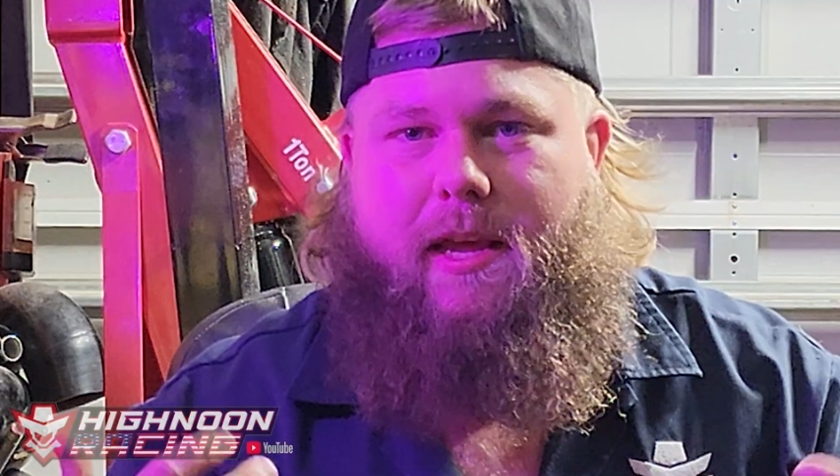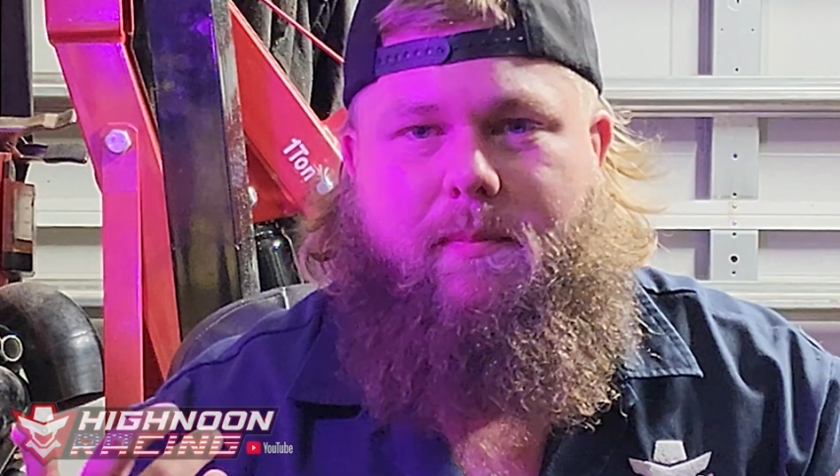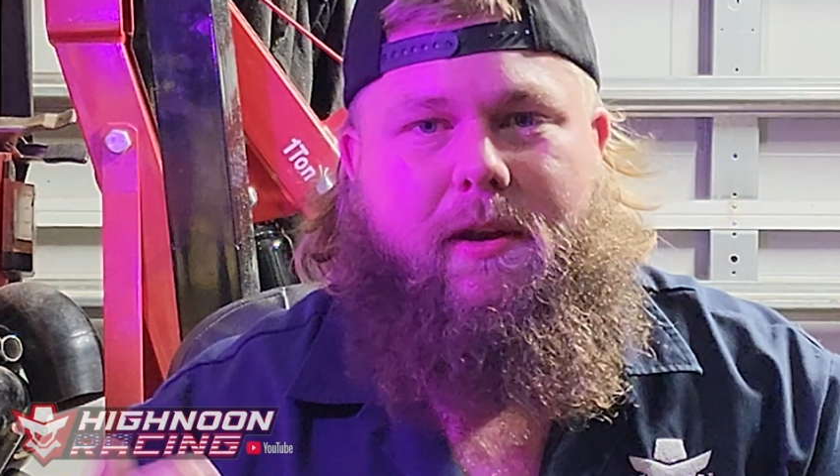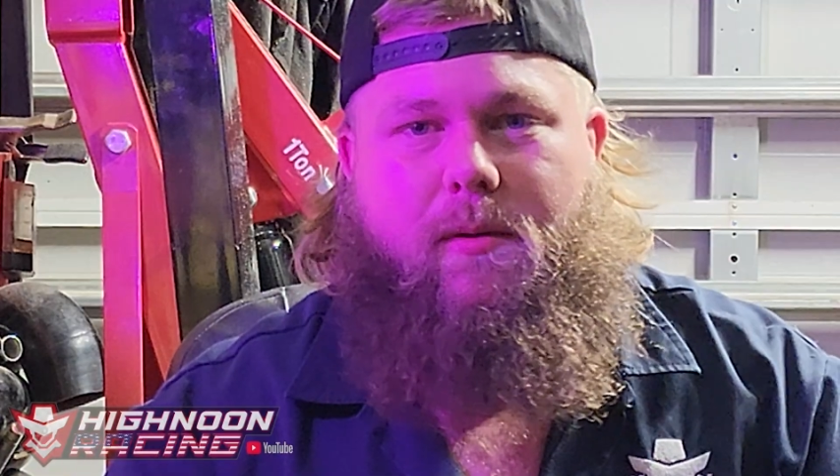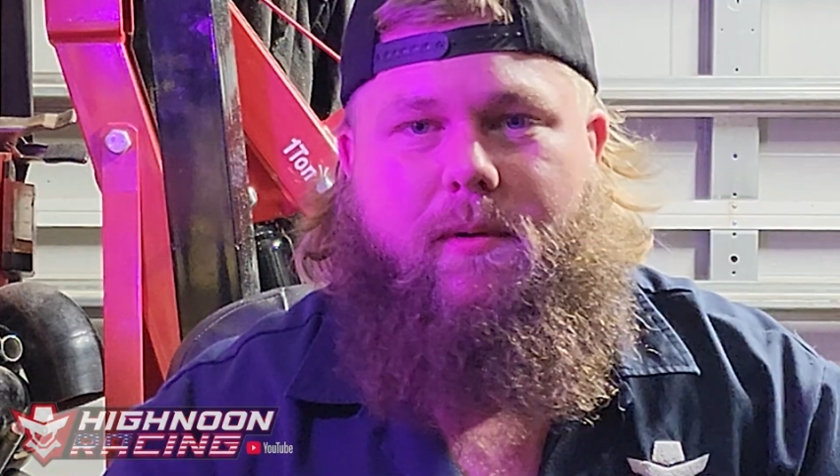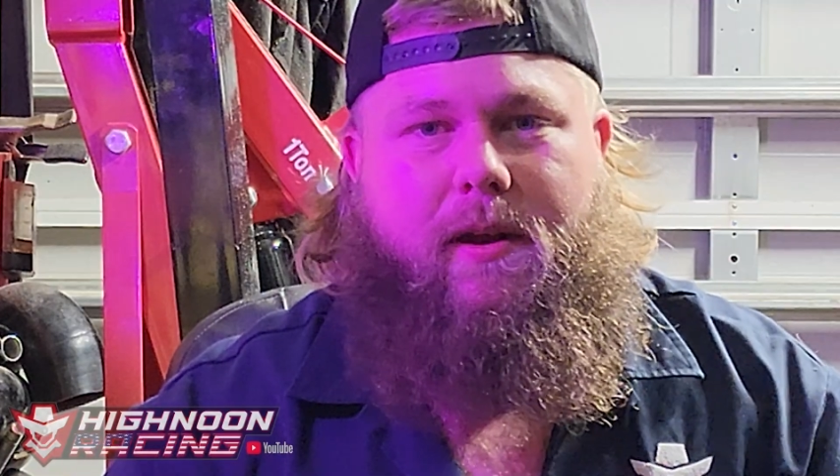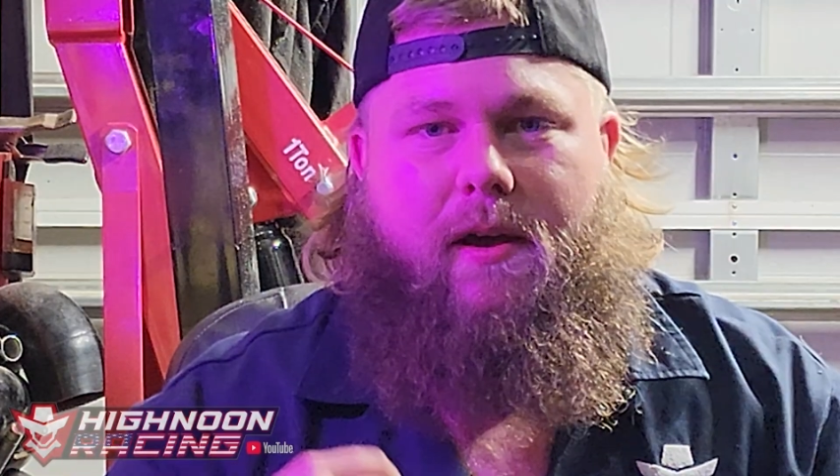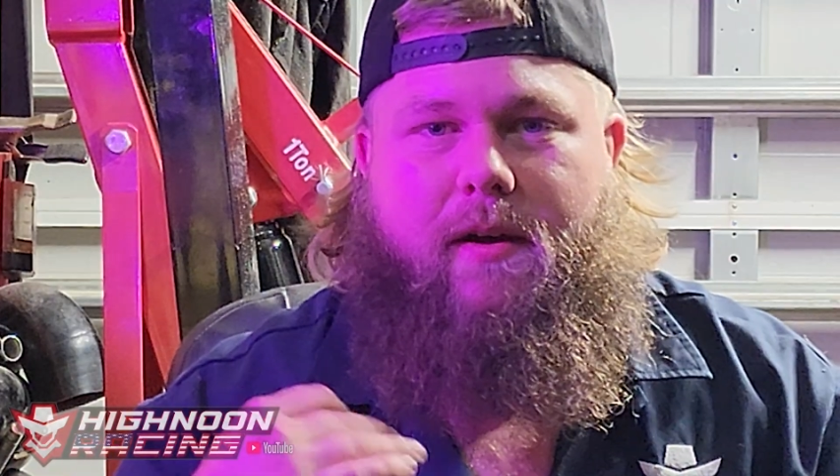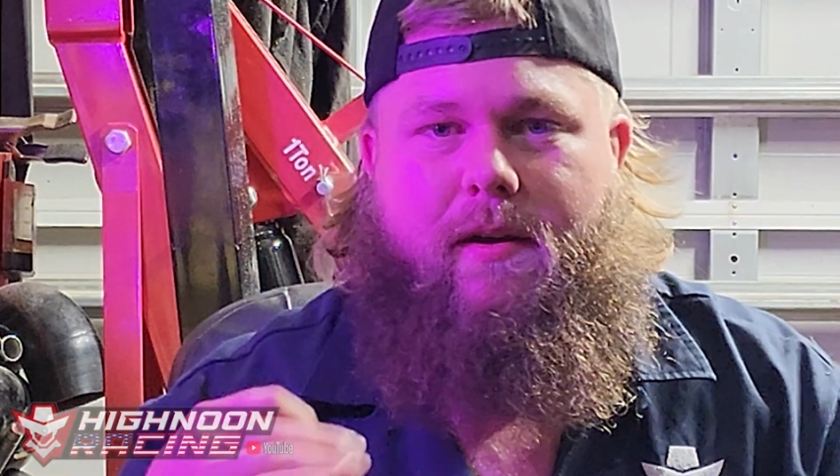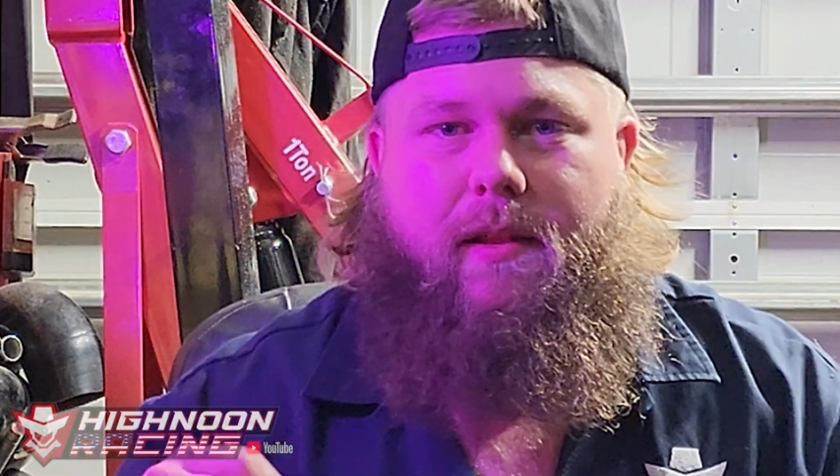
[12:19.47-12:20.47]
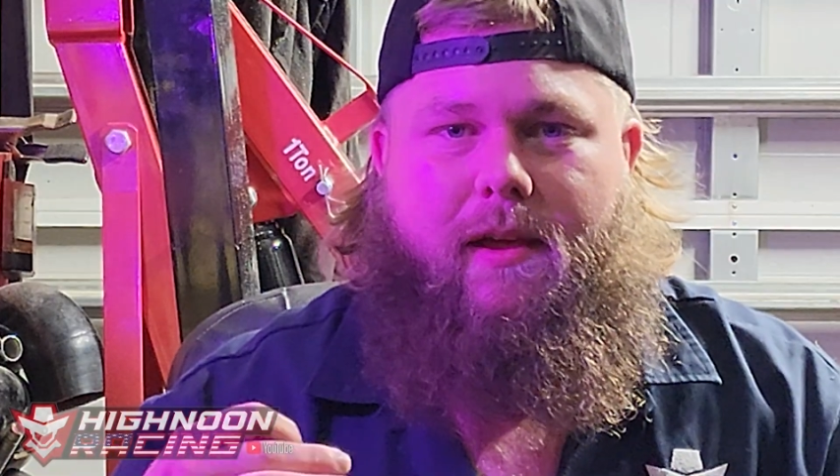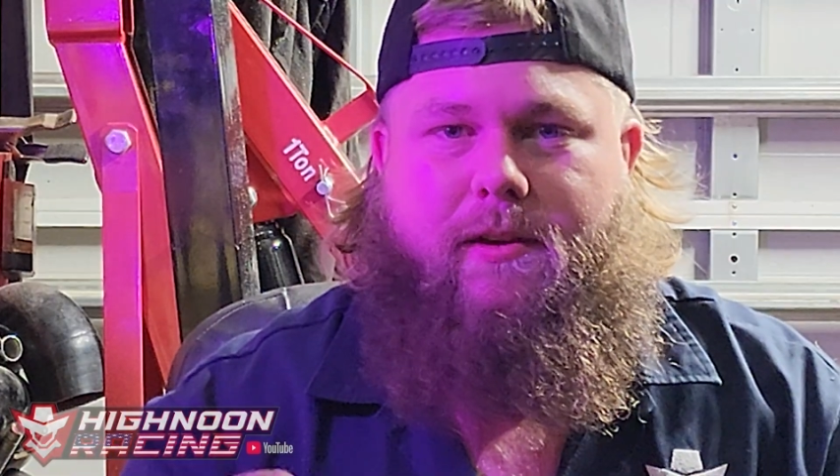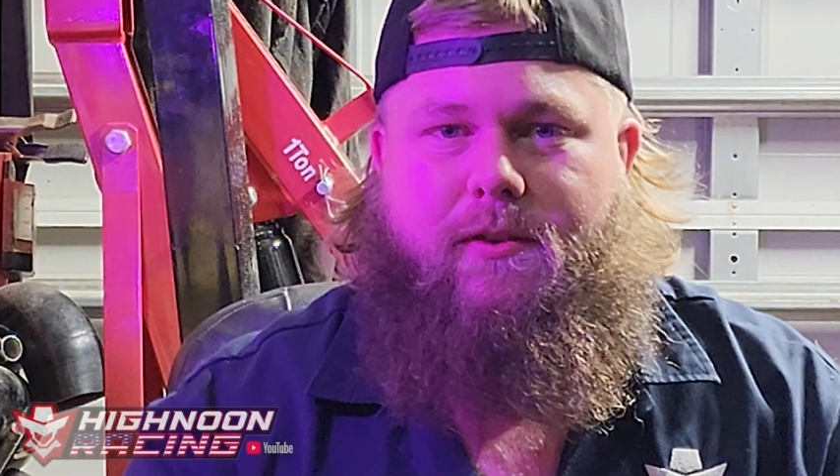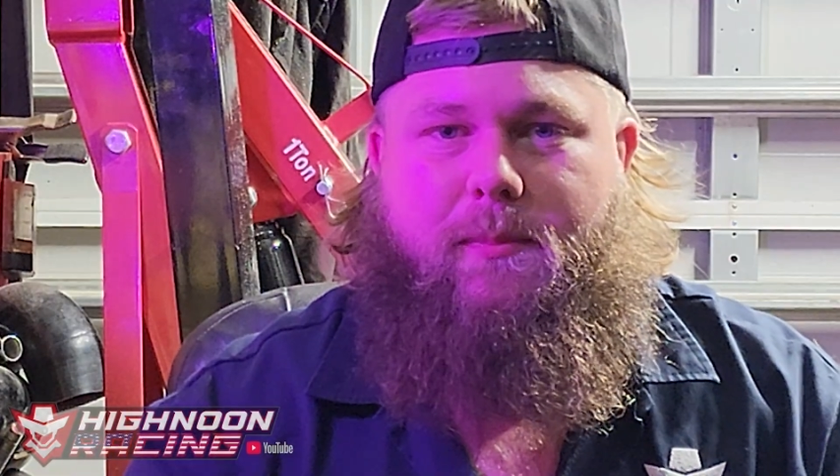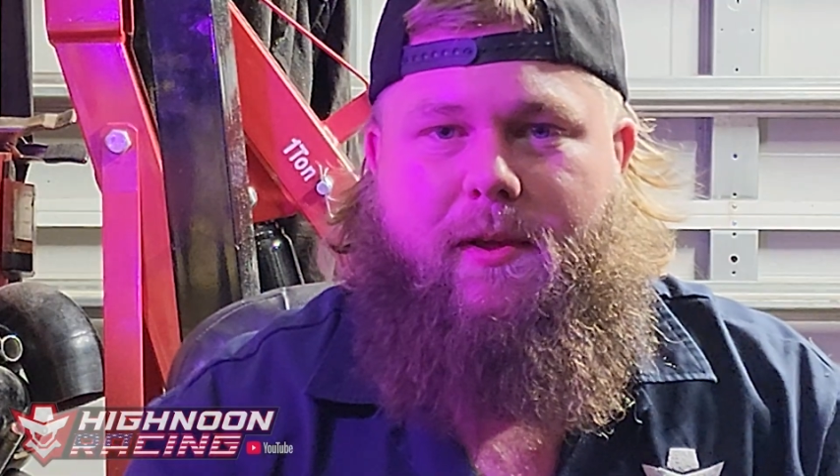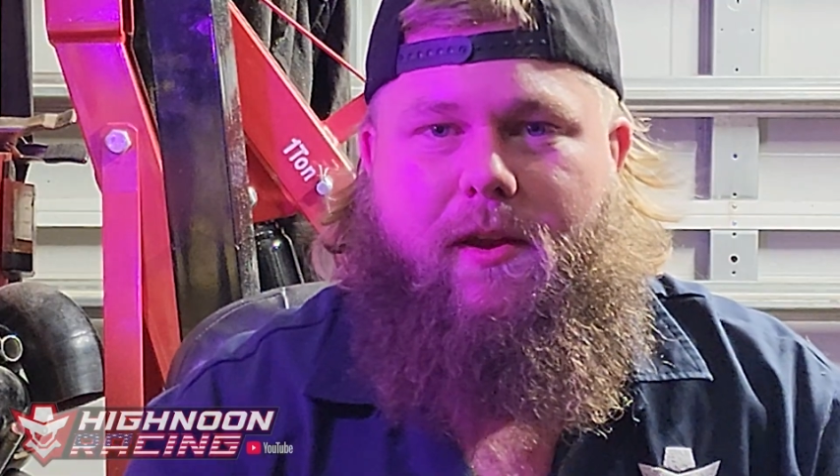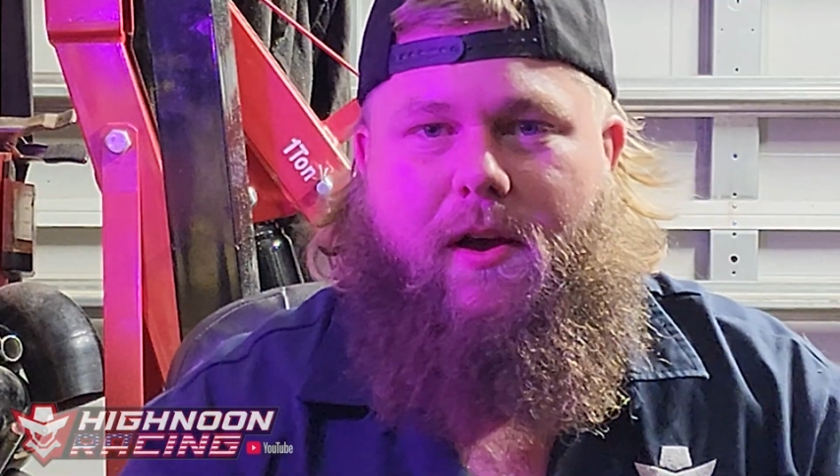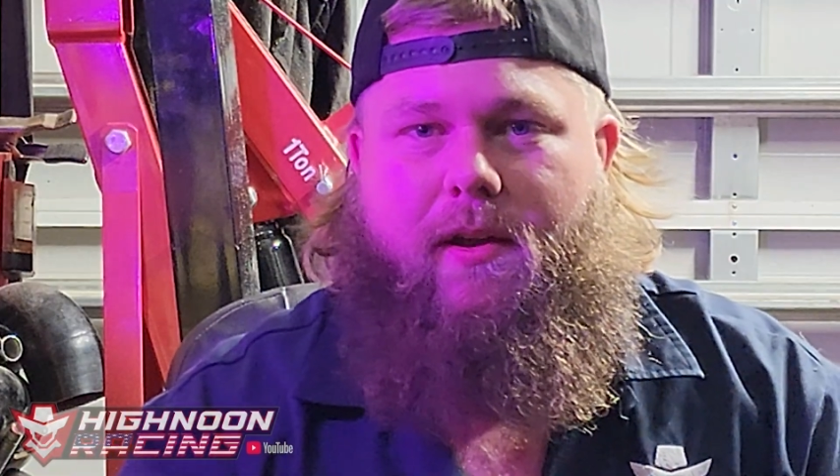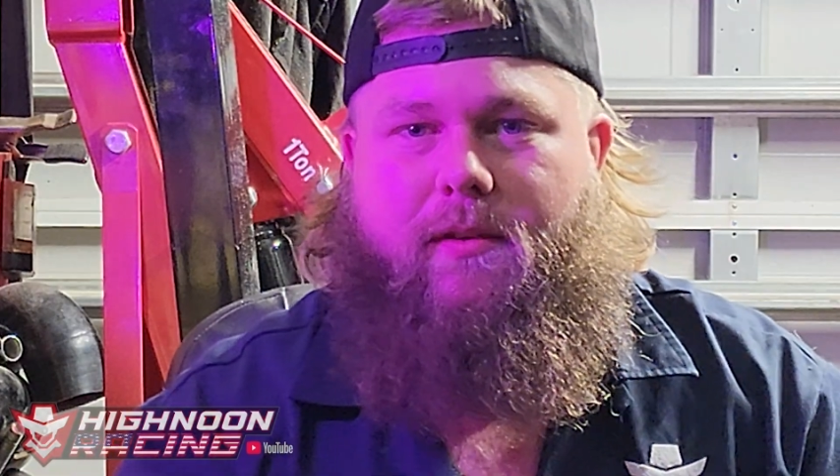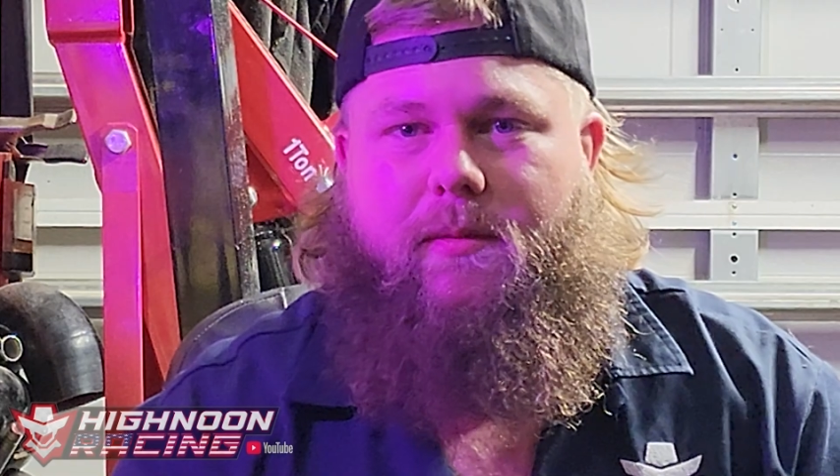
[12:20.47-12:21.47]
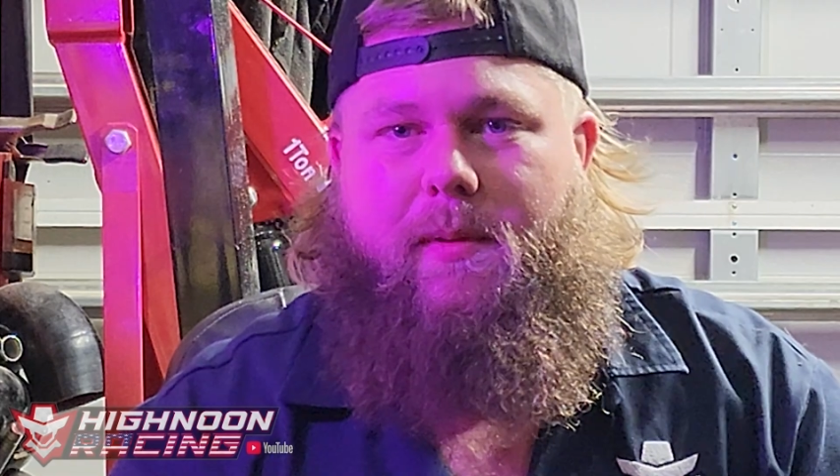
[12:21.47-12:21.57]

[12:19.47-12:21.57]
keeping it 100, like just being honest